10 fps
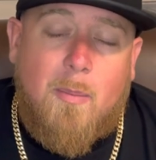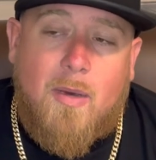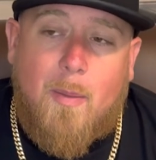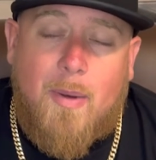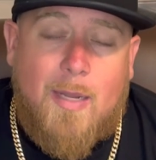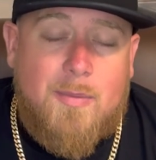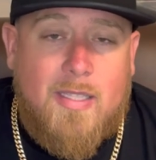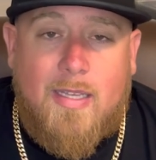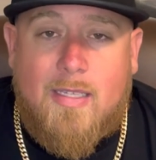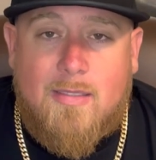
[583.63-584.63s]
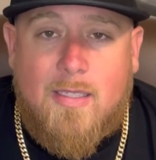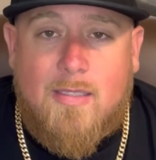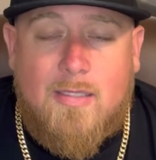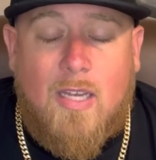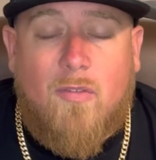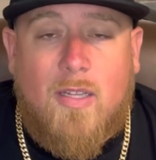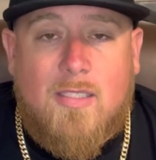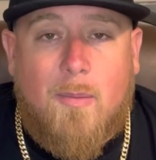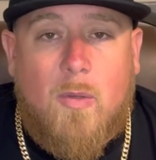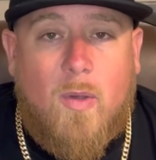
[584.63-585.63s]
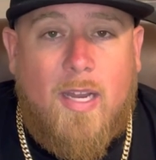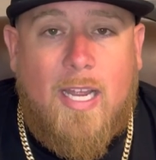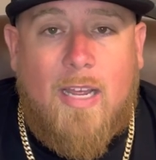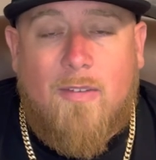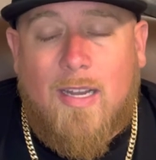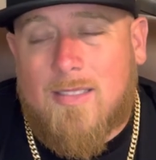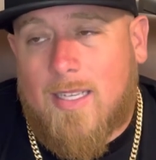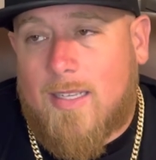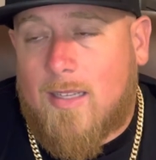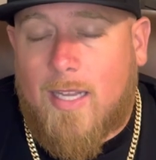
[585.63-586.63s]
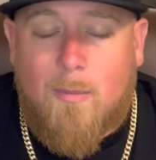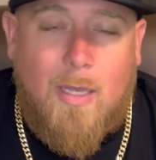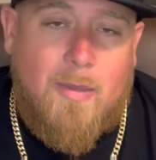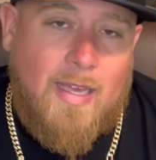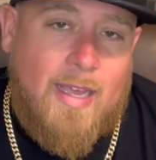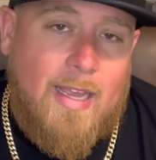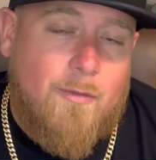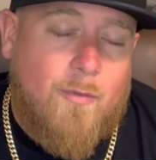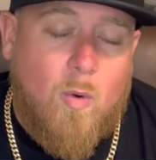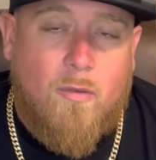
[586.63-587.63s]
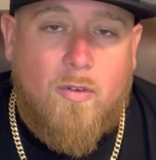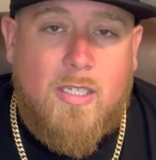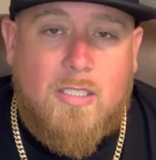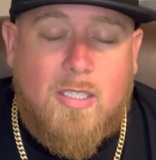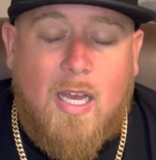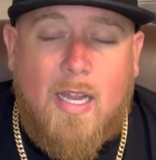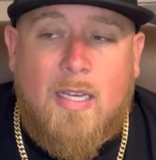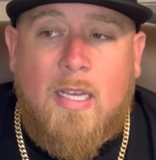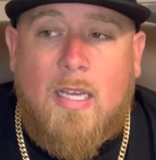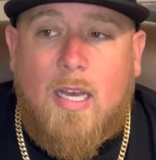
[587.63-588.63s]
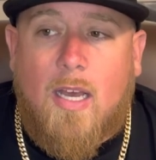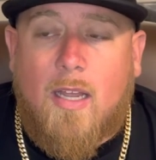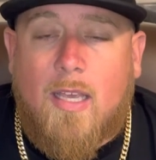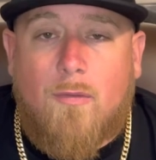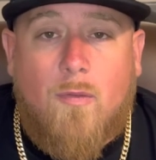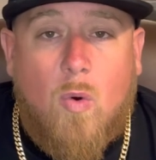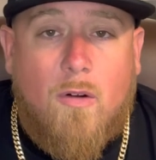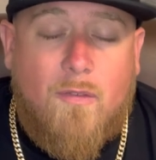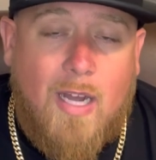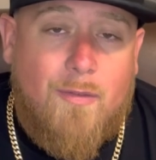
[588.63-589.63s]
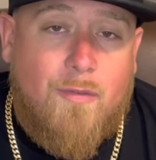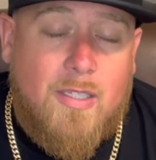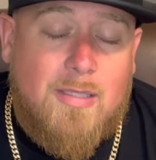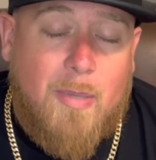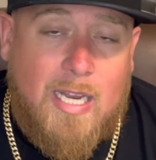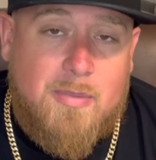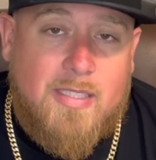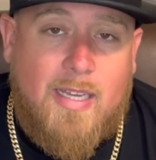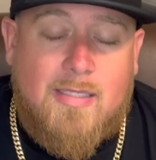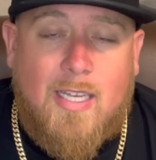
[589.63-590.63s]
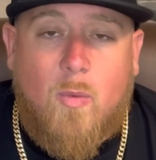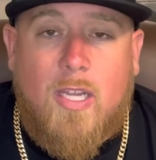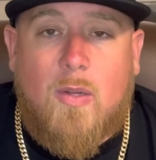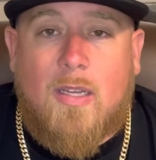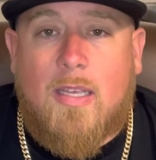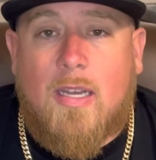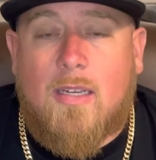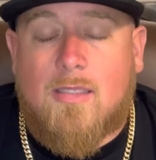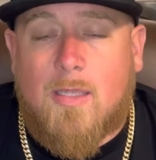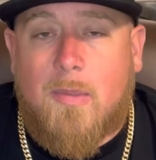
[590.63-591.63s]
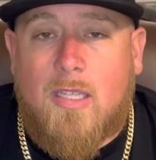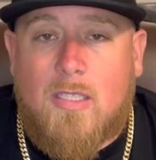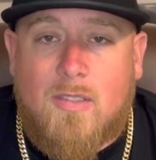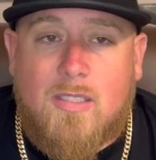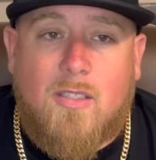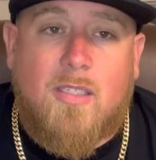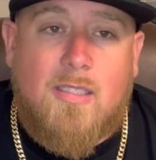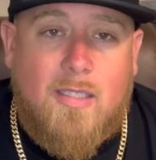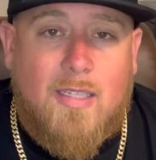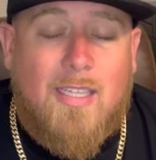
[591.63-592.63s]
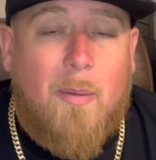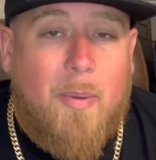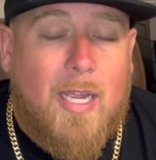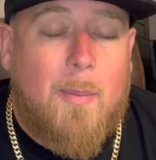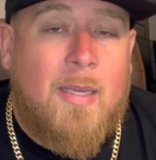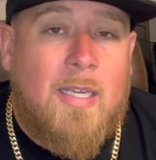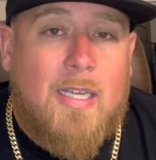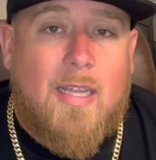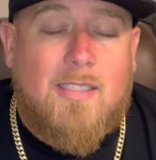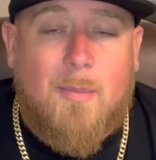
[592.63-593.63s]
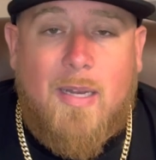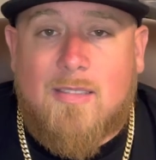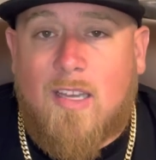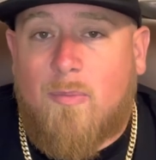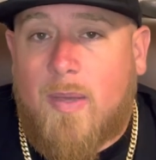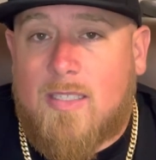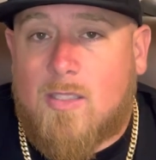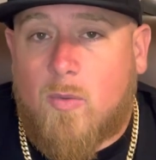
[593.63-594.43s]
but a pipe stake is definitely something you want to have. I'd say get like maybe 8-4 for each side, get 4 or 5 foot pipe stakes. That way you can get into some of these facilities and get that pipe, and some of that stuff pays